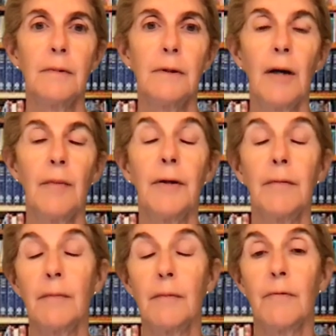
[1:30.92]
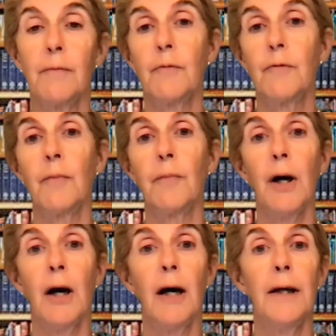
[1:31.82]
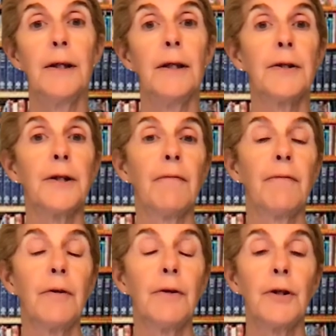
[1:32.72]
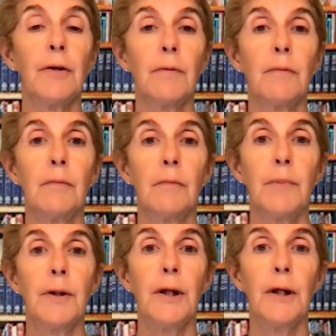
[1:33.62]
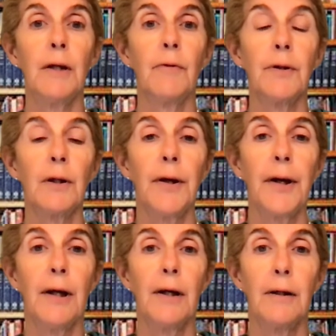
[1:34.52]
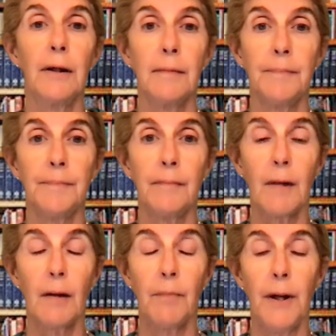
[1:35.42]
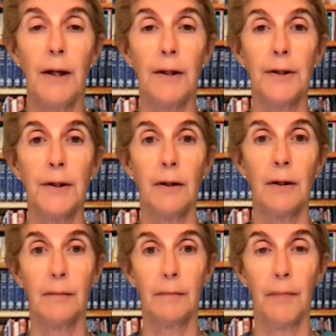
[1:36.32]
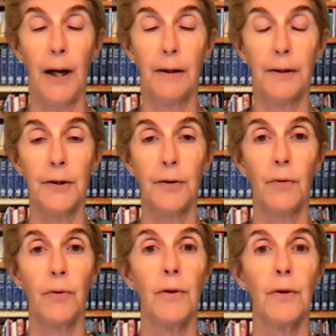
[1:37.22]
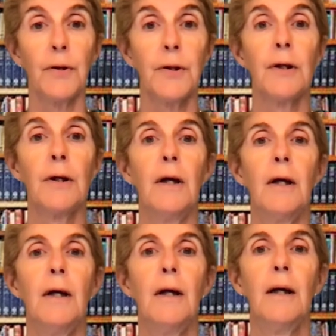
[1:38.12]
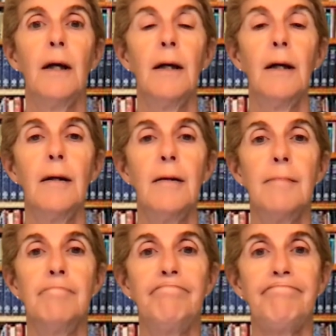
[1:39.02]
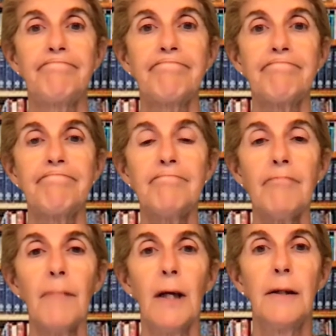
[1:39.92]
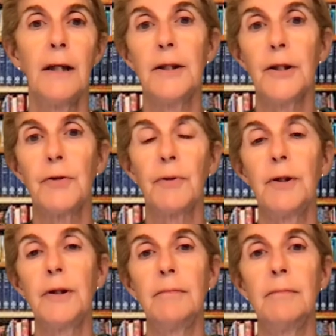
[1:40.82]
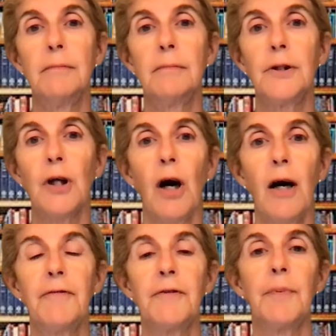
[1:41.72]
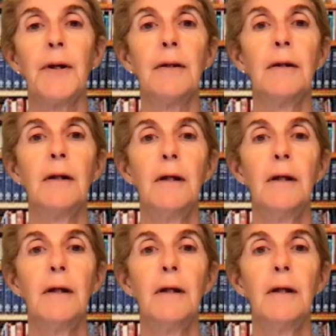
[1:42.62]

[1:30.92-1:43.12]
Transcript: coming from behind in its effort. So beginning with the leg and the pace and the balance of the horse. And then just really soft but